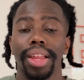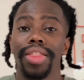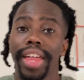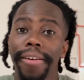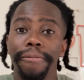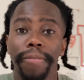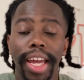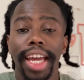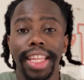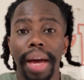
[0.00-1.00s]
They're
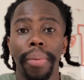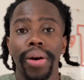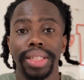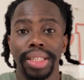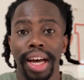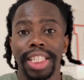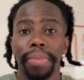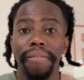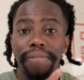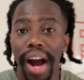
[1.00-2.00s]
kicking that person's ass by
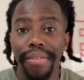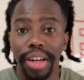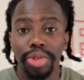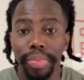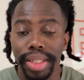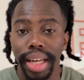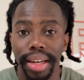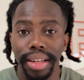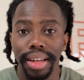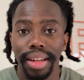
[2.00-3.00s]
500%,